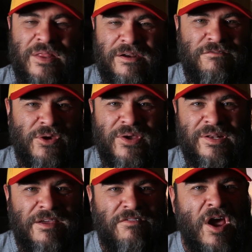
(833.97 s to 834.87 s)
And if you could
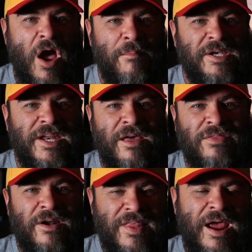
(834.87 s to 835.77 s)
leave a comment down
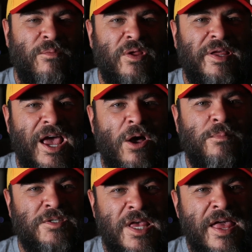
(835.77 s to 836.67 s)
there, that really
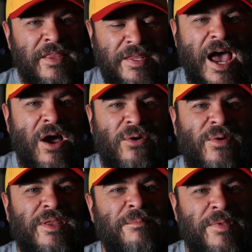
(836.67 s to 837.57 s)
helps the
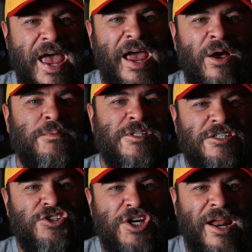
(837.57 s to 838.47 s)
algorithm and that helps
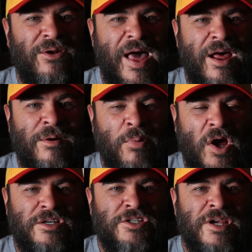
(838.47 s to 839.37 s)
this channel out a
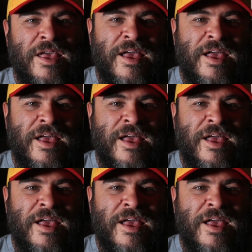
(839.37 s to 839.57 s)
bunch.